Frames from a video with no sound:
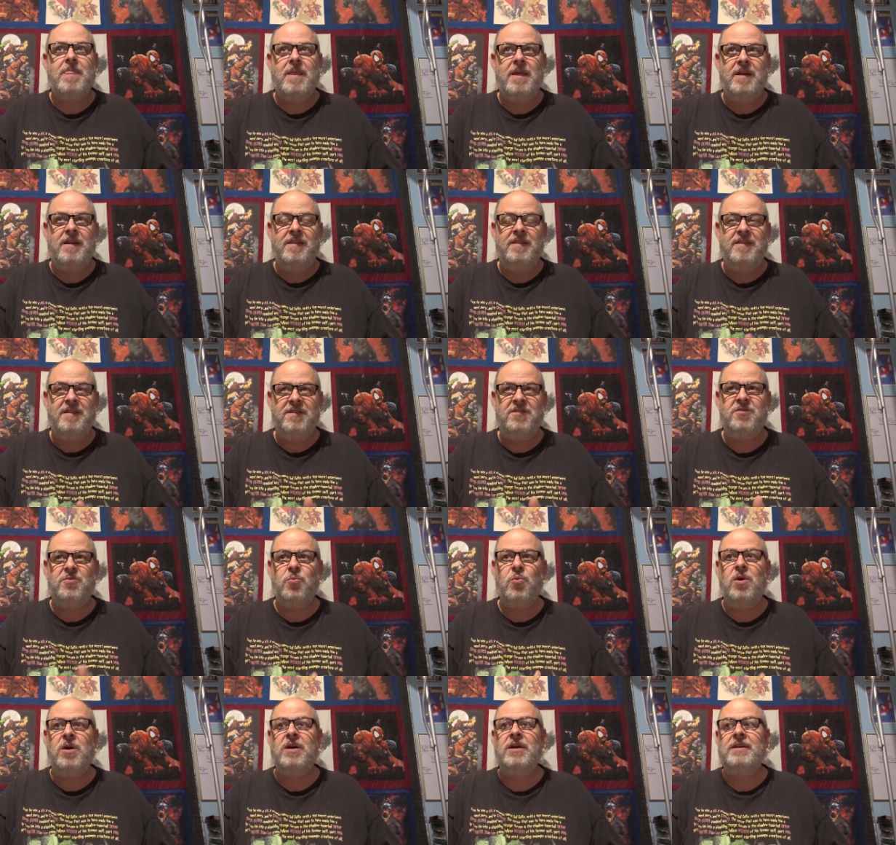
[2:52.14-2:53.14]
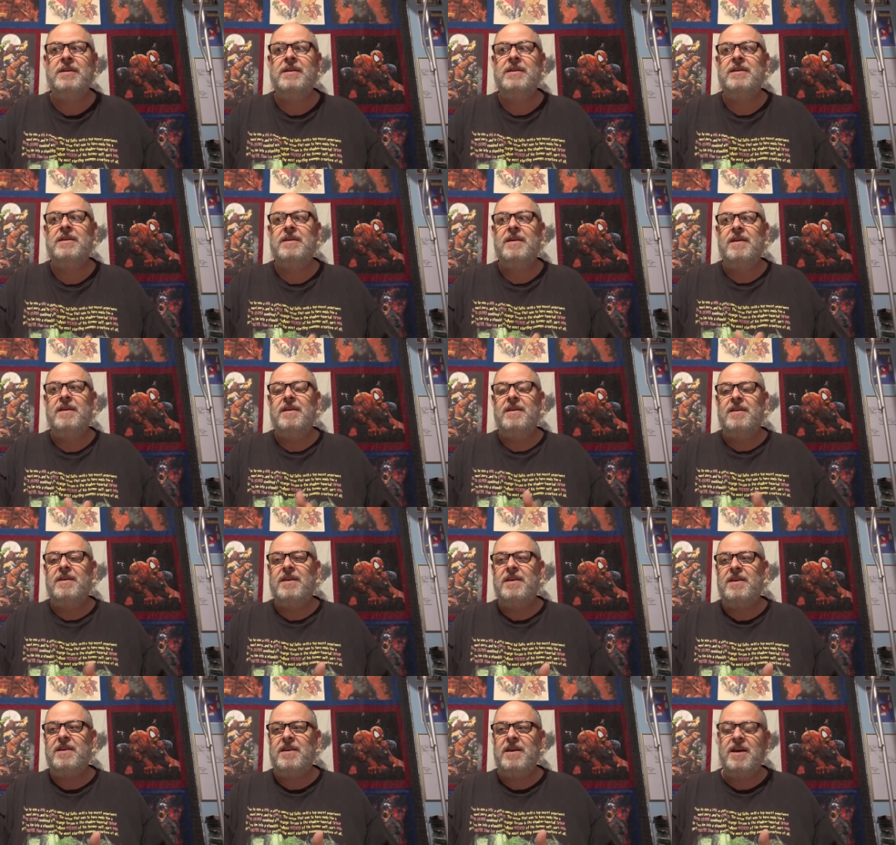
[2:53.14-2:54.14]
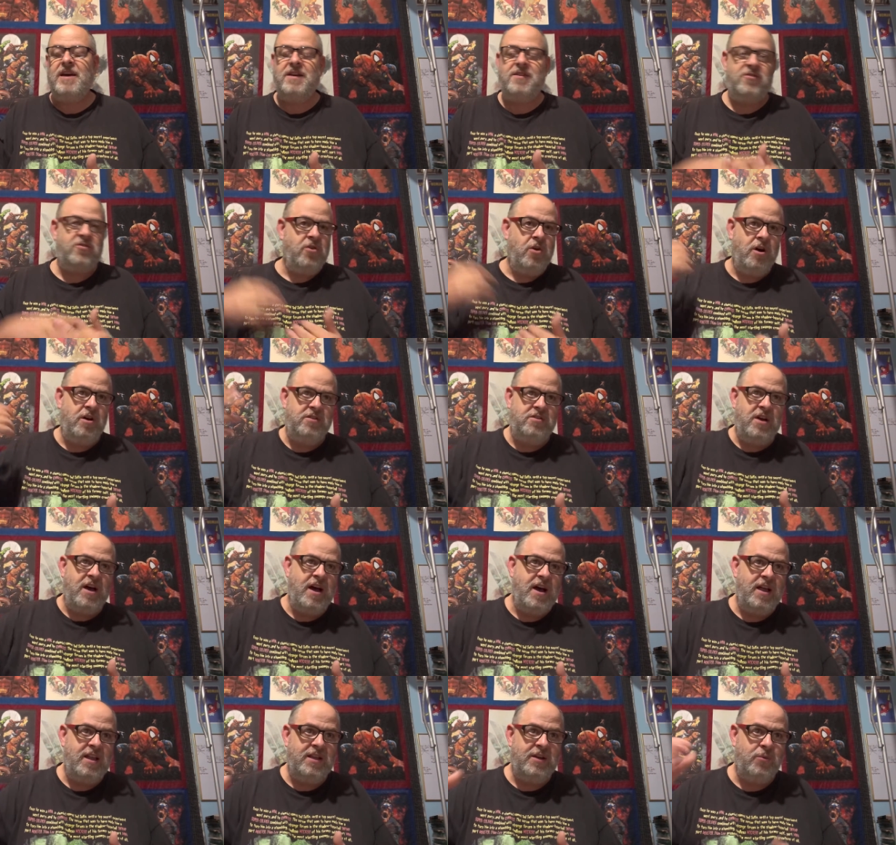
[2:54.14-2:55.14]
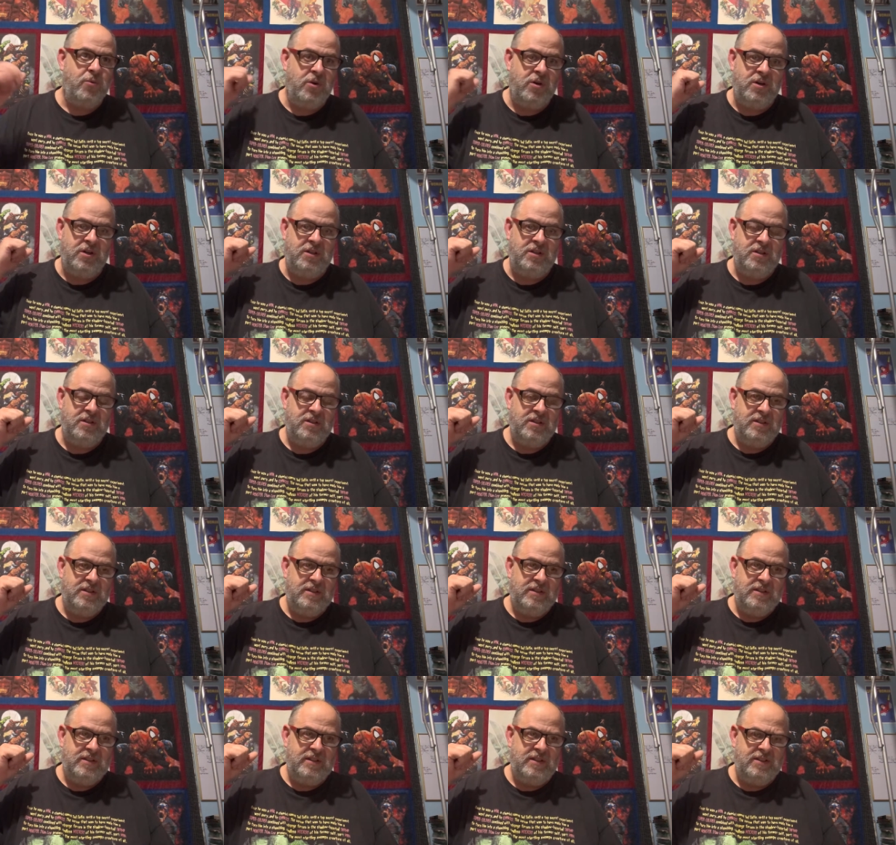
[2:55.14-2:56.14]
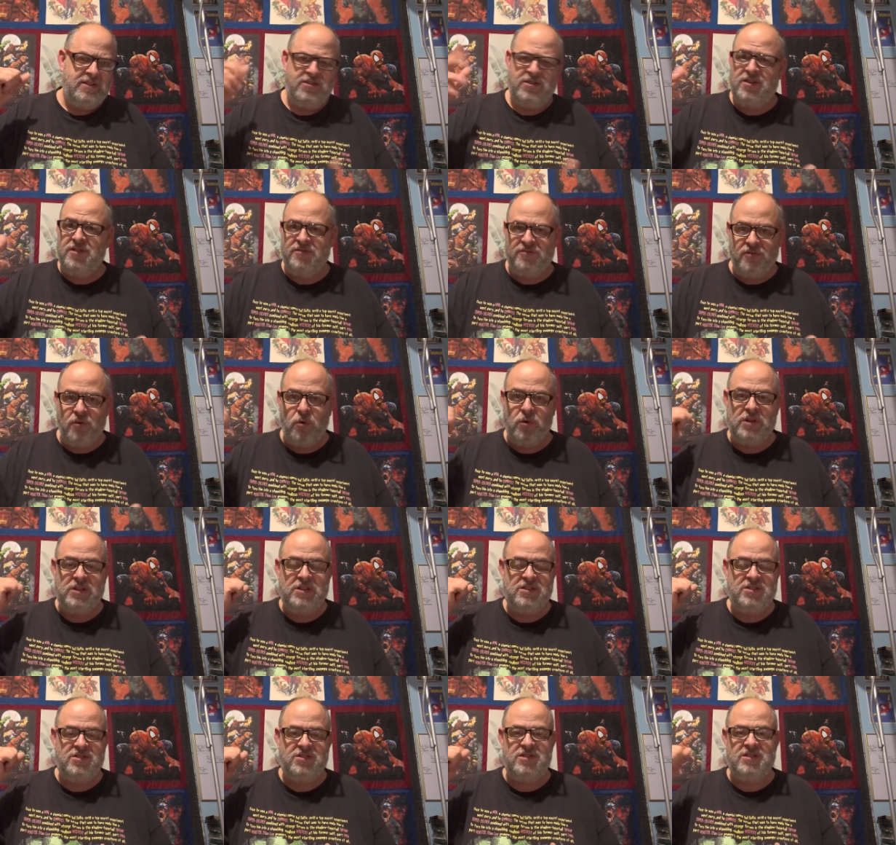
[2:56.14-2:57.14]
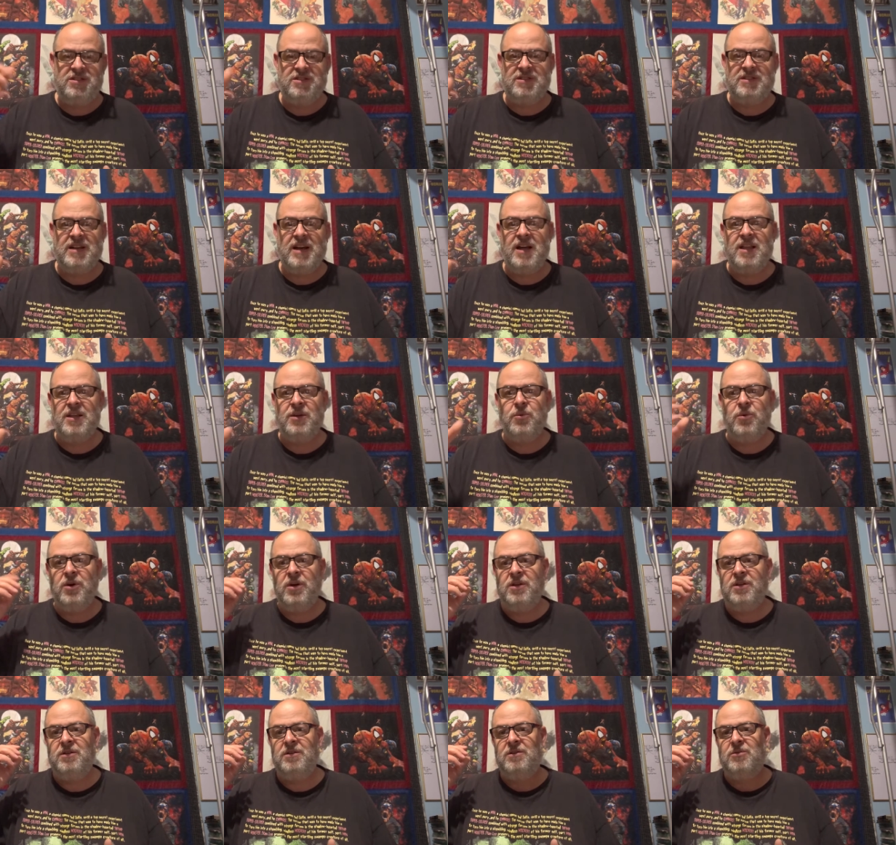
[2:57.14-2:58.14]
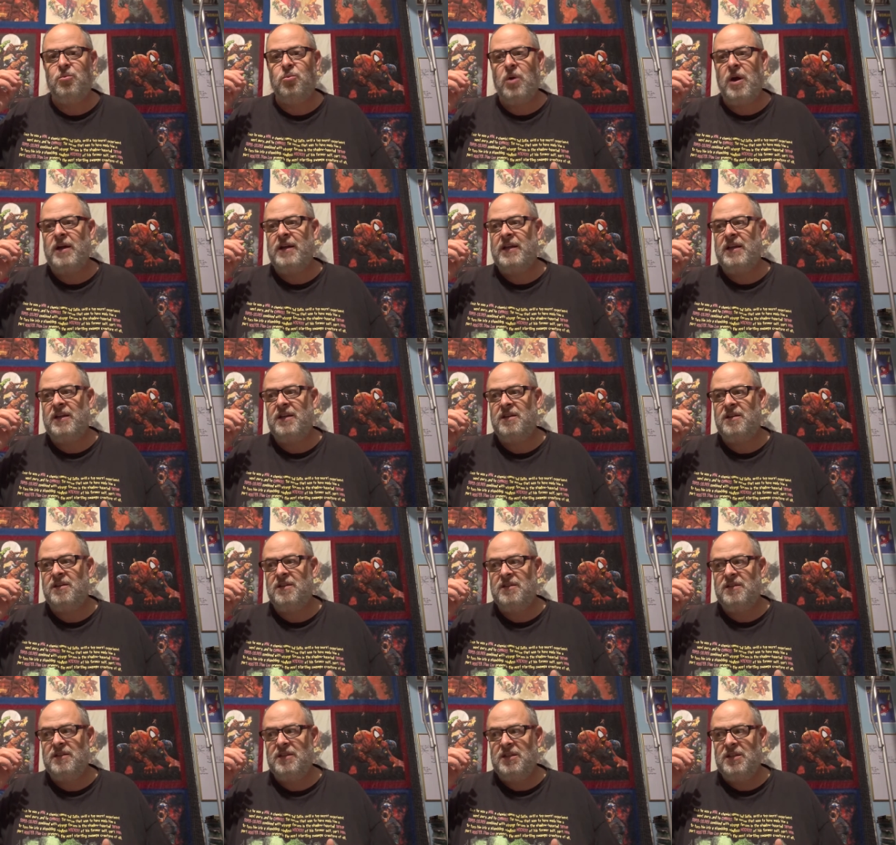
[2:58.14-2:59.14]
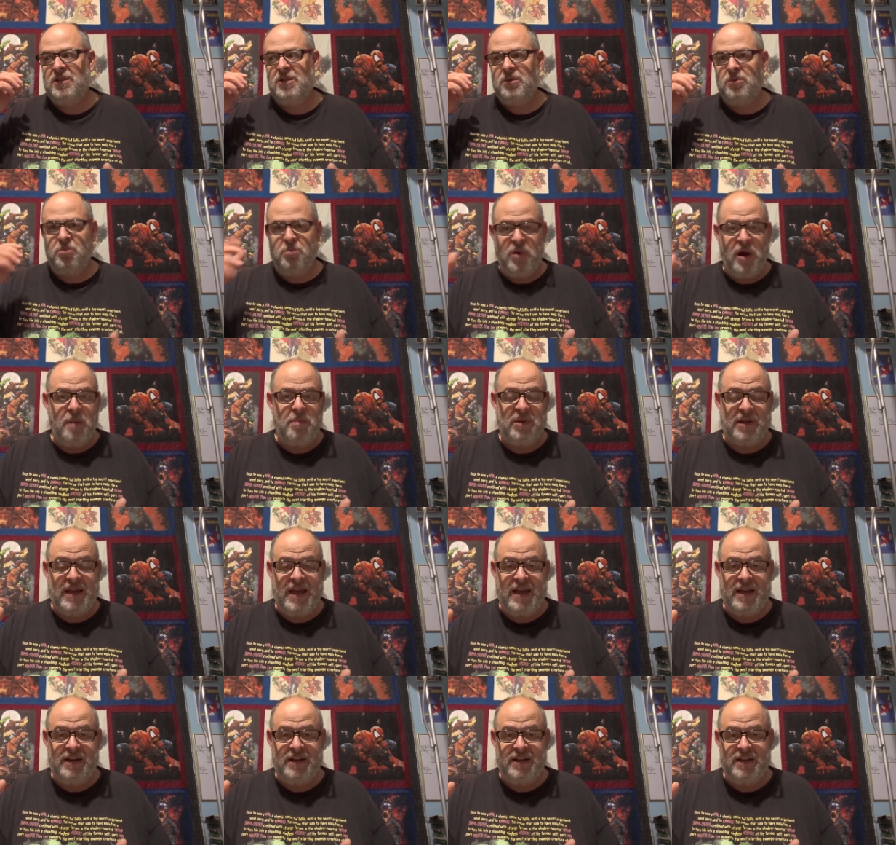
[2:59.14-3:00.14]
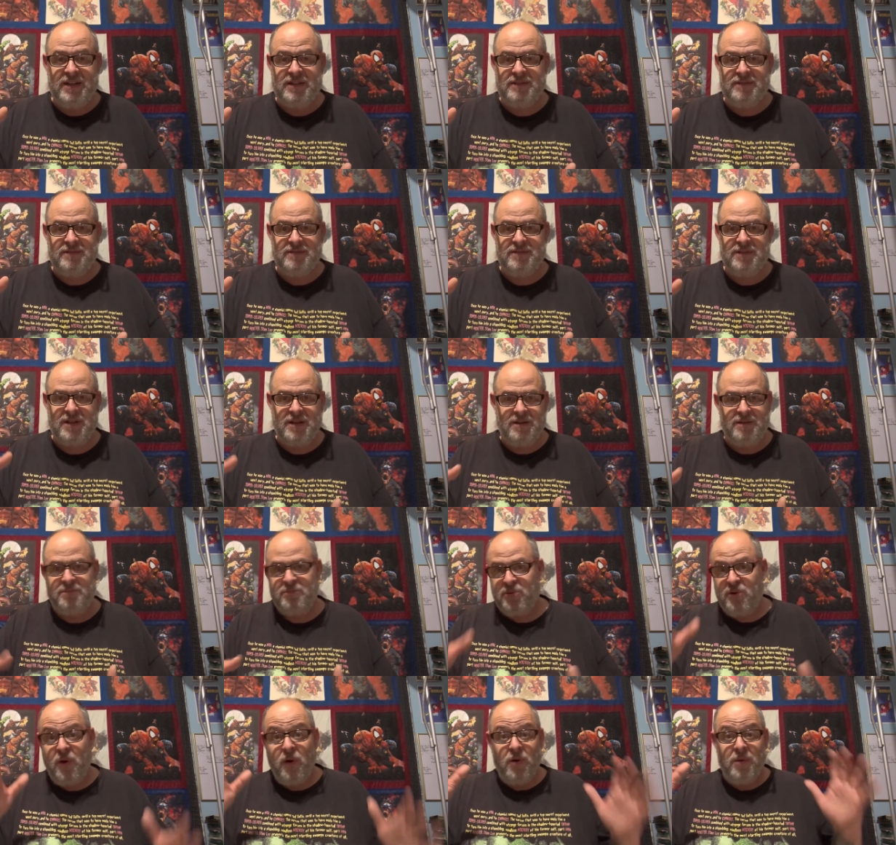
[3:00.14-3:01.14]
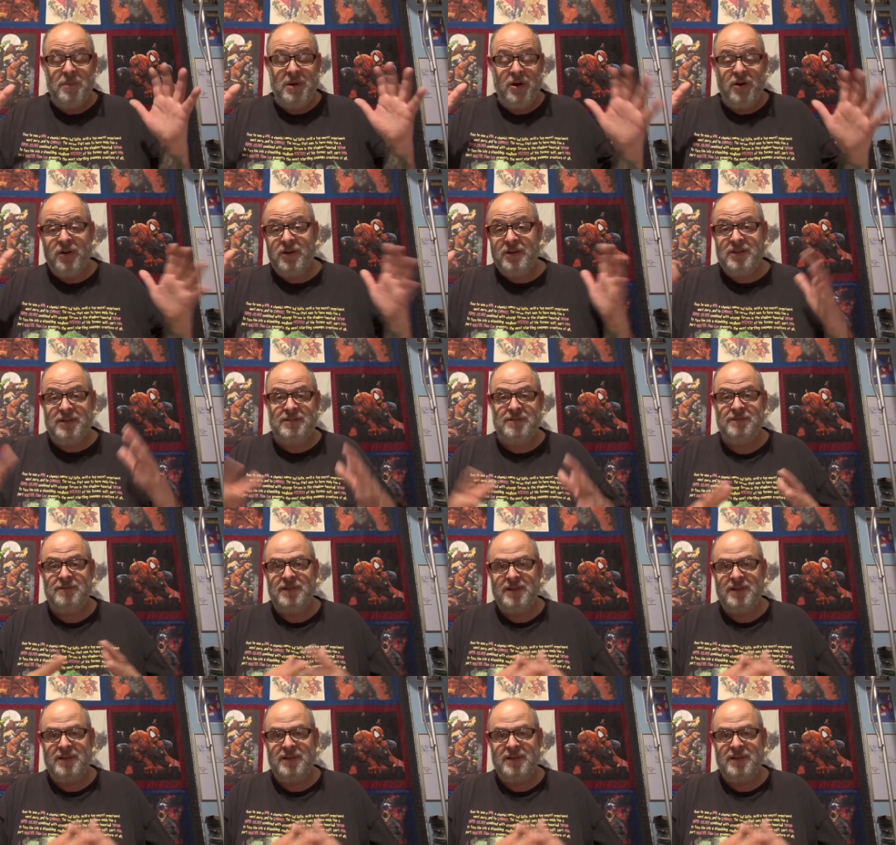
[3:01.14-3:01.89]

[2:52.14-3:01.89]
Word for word: And in this one, he has gone to Hollywood. It's in the 40s. He's in Hollywood writing propaganda, pro American,